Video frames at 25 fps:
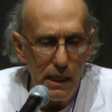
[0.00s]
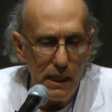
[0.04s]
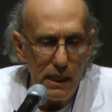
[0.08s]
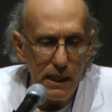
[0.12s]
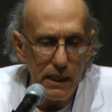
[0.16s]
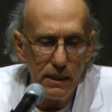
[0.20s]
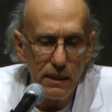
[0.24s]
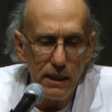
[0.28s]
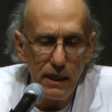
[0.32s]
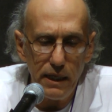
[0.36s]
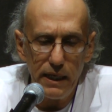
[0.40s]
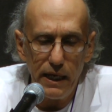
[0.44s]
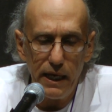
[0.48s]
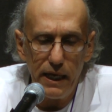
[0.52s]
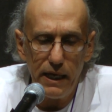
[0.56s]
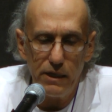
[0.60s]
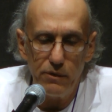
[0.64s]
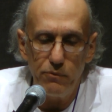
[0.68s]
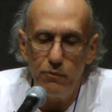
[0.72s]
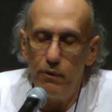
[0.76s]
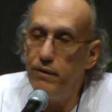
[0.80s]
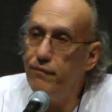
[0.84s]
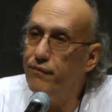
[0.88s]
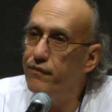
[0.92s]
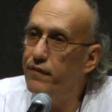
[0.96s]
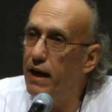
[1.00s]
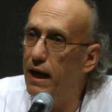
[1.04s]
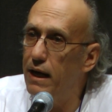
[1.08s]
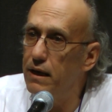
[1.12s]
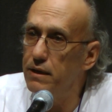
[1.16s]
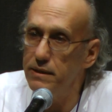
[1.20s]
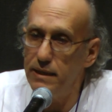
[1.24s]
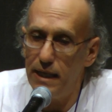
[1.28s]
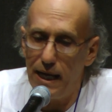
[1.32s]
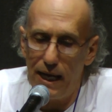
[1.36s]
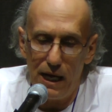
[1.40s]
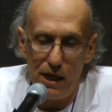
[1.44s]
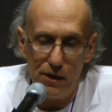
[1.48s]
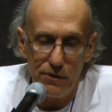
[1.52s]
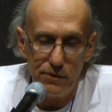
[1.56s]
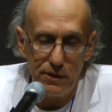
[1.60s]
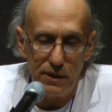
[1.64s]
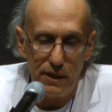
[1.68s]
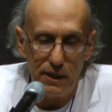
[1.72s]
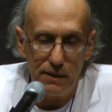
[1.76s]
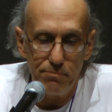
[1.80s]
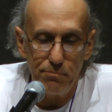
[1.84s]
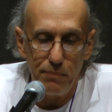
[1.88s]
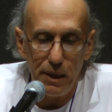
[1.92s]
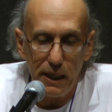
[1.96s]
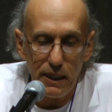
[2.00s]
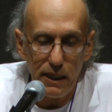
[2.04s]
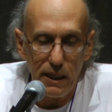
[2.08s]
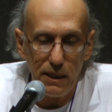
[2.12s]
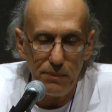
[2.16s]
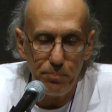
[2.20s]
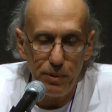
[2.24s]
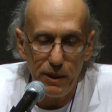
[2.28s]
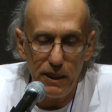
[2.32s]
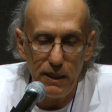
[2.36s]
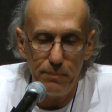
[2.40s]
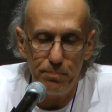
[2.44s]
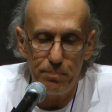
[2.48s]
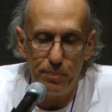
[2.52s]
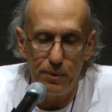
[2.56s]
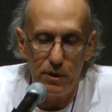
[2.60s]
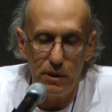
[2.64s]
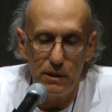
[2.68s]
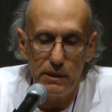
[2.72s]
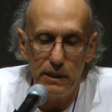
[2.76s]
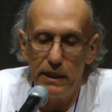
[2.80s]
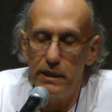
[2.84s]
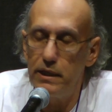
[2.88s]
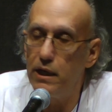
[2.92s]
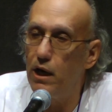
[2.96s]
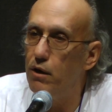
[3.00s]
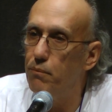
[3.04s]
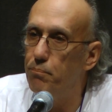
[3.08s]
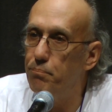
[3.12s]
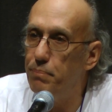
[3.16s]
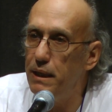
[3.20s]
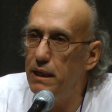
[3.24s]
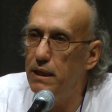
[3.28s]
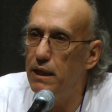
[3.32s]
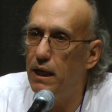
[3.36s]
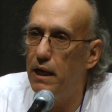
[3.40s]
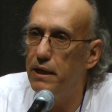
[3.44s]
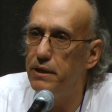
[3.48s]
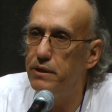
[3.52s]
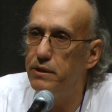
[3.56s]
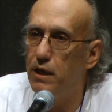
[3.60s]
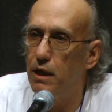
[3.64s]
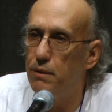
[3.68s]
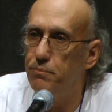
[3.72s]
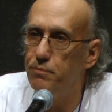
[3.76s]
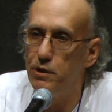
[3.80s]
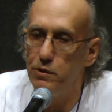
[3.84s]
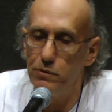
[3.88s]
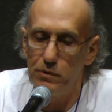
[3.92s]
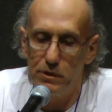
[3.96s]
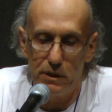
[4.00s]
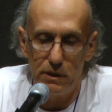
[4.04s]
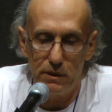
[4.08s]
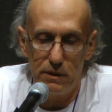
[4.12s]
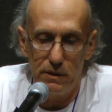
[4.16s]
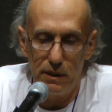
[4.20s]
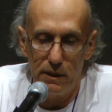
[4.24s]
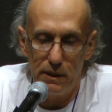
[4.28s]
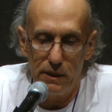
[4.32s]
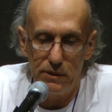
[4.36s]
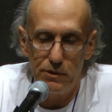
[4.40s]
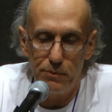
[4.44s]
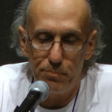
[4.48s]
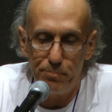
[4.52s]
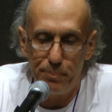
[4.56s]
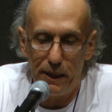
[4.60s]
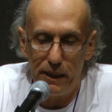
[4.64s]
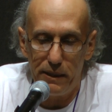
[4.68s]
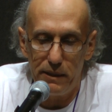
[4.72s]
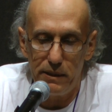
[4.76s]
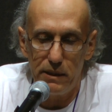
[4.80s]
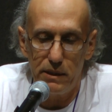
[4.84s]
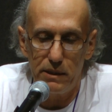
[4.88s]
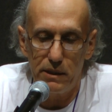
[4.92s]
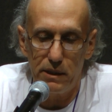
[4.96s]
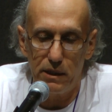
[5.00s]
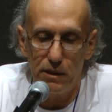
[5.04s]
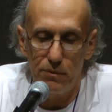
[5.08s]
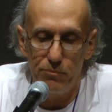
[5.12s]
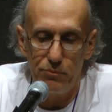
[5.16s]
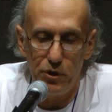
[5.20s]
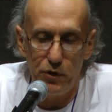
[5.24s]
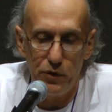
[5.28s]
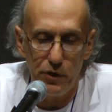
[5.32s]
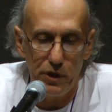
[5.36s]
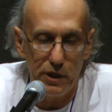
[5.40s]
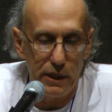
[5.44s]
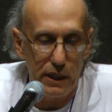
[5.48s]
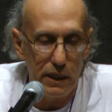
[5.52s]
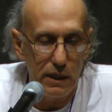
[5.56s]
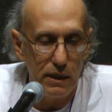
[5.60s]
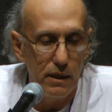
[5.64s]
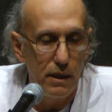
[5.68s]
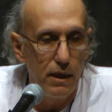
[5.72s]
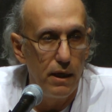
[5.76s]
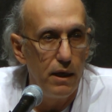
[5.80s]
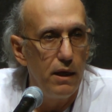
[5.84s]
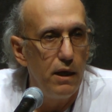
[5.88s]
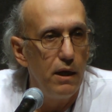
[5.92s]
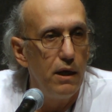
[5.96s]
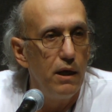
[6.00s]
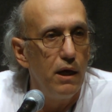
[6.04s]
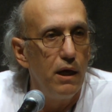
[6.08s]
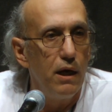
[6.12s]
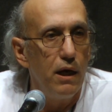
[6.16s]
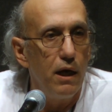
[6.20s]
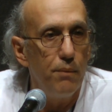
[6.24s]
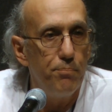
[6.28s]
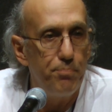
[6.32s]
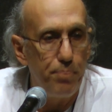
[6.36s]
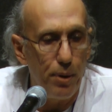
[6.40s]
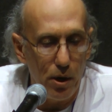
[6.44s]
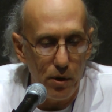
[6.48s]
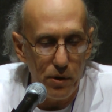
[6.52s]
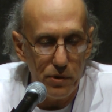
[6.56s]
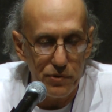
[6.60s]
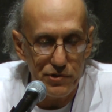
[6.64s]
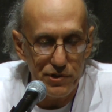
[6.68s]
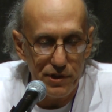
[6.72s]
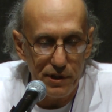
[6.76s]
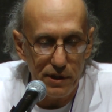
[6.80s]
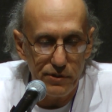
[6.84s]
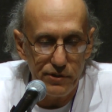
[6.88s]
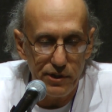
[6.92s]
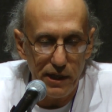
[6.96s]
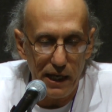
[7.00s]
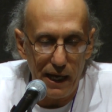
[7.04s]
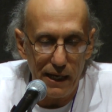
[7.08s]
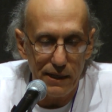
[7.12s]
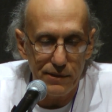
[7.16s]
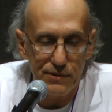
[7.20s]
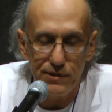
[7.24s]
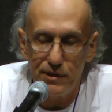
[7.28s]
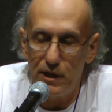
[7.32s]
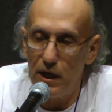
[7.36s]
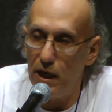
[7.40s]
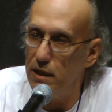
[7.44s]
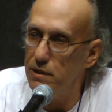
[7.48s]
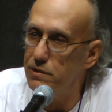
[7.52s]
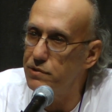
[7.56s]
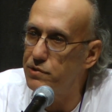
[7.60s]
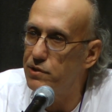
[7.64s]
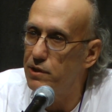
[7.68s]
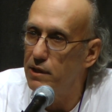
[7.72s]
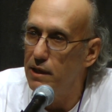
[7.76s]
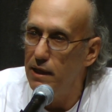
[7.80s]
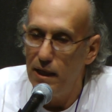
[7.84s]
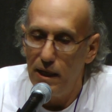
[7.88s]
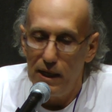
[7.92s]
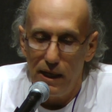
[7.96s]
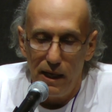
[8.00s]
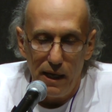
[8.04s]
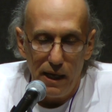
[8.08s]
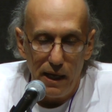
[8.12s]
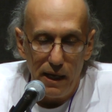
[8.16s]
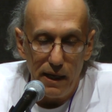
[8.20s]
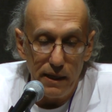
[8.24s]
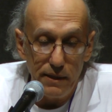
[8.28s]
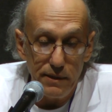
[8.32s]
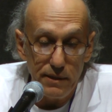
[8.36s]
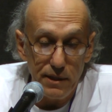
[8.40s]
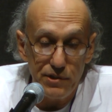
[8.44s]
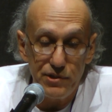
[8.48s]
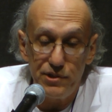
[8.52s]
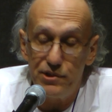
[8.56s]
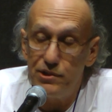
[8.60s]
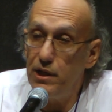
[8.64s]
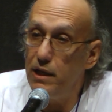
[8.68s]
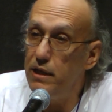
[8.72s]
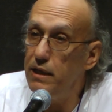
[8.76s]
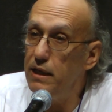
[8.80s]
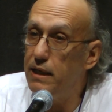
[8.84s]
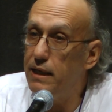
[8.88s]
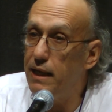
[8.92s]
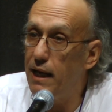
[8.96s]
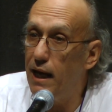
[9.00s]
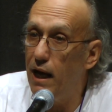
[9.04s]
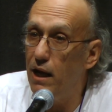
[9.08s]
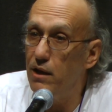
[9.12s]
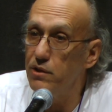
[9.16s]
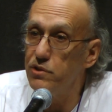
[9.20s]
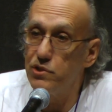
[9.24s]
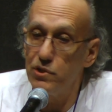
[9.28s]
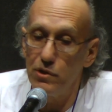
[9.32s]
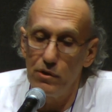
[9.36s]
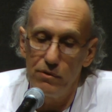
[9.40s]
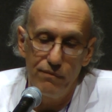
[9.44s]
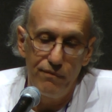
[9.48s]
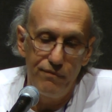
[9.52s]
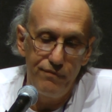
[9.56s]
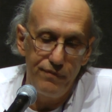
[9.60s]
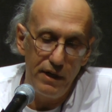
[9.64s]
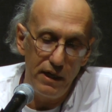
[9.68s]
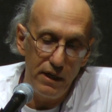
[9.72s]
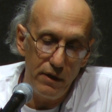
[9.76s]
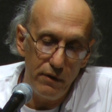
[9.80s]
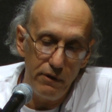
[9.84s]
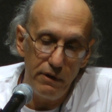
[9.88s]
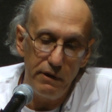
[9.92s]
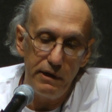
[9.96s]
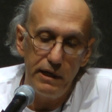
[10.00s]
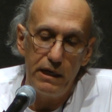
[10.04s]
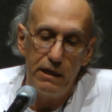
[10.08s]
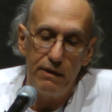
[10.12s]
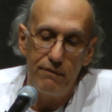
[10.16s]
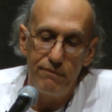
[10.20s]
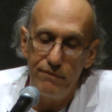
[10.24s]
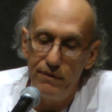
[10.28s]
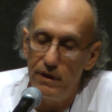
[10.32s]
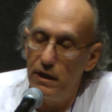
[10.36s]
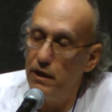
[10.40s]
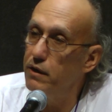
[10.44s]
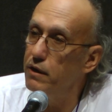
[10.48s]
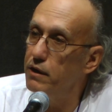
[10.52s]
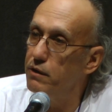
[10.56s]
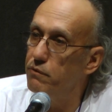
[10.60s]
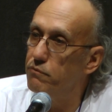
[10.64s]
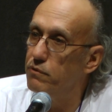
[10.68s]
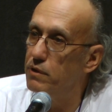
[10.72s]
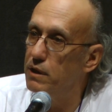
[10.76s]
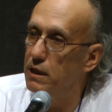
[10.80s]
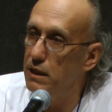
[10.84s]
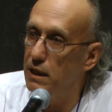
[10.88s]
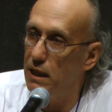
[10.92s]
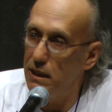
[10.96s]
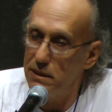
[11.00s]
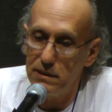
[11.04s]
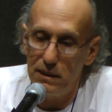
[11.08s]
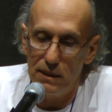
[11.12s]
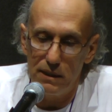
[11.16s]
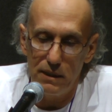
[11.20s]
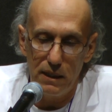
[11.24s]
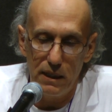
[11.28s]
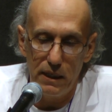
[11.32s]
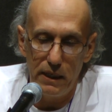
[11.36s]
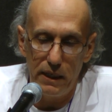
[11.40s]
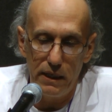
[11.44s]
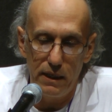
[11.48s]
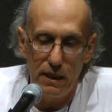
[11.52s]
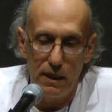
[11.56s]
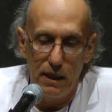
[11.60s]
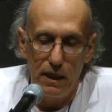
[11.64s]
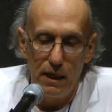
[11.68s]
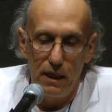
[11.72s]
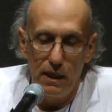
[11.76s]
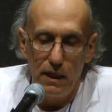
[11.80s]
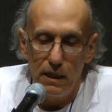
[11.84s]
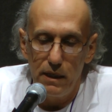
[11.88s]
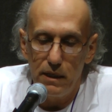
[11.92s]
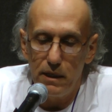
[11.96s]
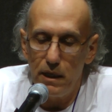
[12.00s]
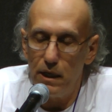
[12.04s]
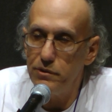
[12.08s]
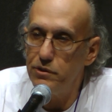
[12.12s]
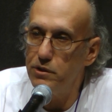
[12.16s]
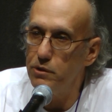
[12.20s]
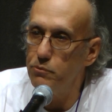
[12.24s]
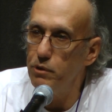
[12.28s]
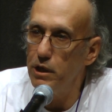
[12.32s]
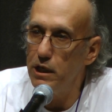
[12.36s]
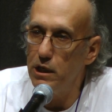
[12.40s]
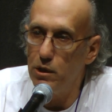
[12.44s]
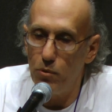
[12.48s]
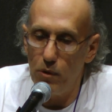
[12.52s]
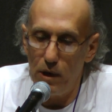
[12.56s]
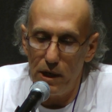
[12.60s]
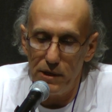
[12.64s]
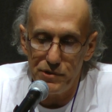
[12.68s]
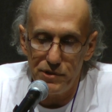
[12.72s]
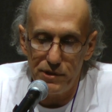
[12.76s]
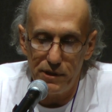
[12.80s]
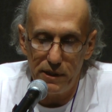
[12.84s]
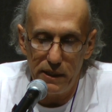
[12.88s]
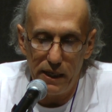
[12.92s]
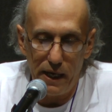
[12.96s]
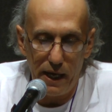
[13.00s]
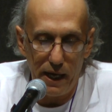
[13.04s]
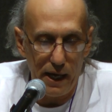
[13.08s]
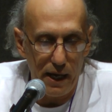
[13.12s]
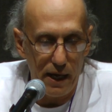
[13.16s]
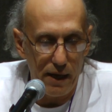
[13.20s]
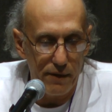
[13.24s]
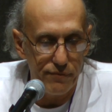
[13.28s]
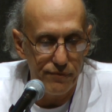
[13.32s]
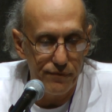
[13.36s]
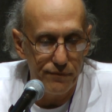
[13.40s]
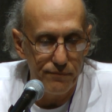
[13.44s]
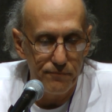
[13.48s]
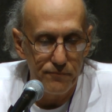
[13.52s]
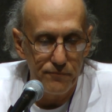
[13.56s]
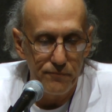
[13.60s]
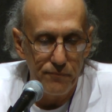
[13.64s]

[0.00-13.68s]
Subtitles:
In the end, we found out that many people in our BIW dependent community opposed the tax cuts, and the city council very, very reluctantly cut the request in half.